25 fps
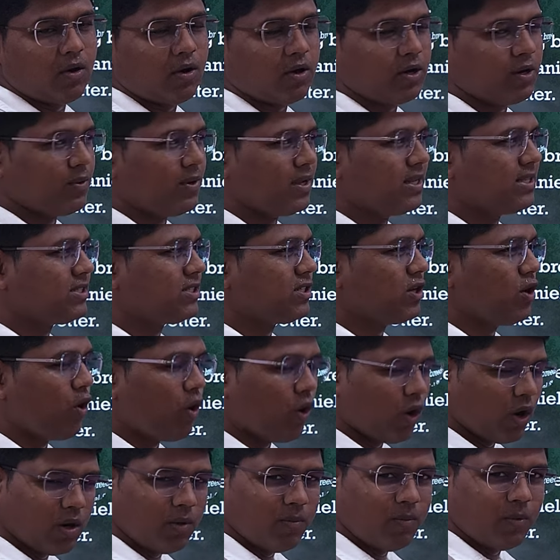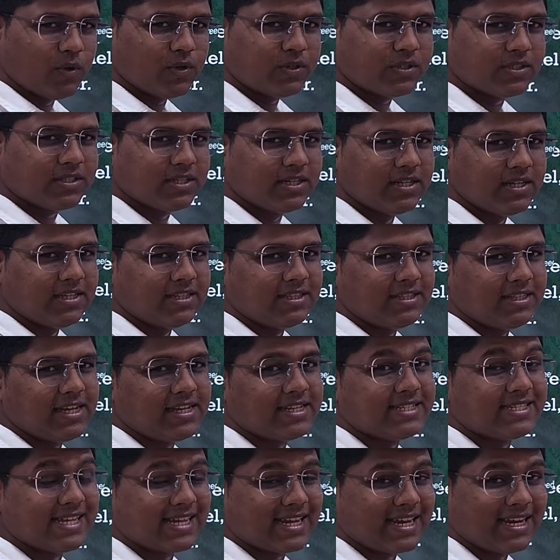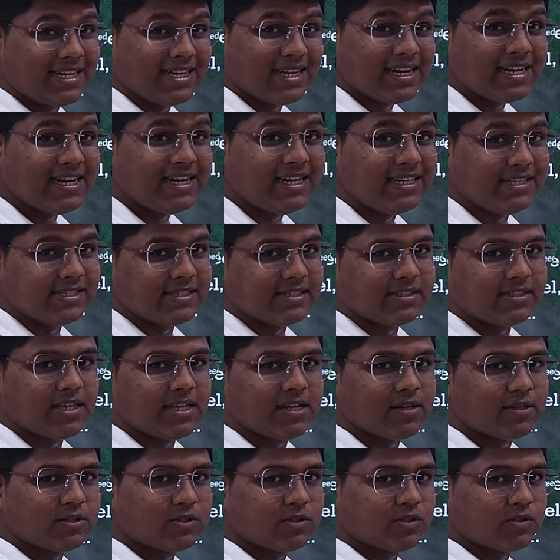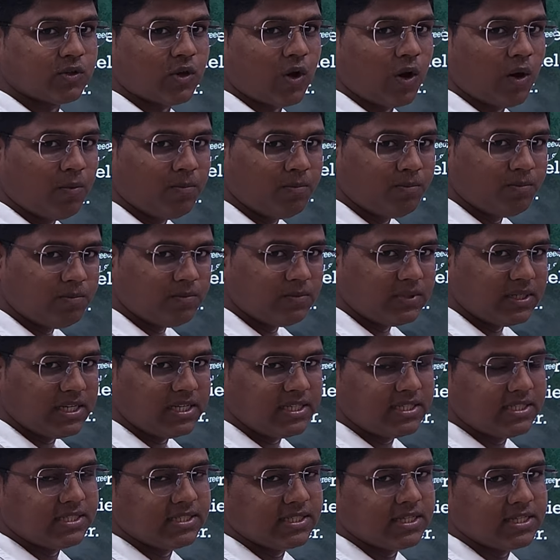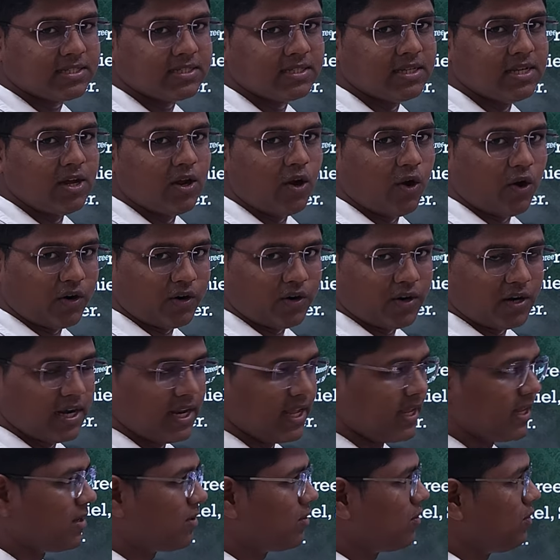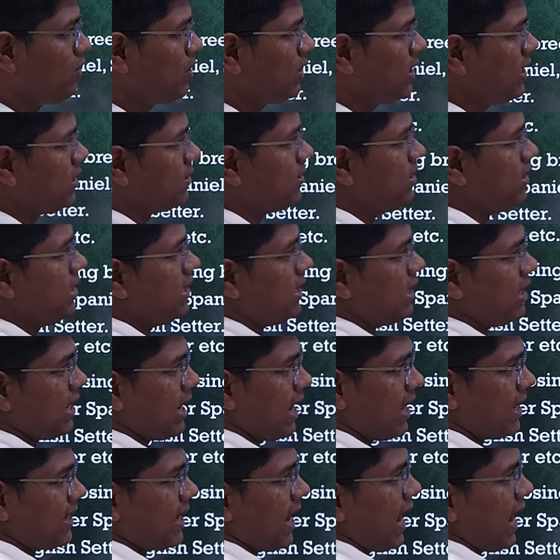or you can say almost, they are secondary disease. There are some diseases underlying. Okay, like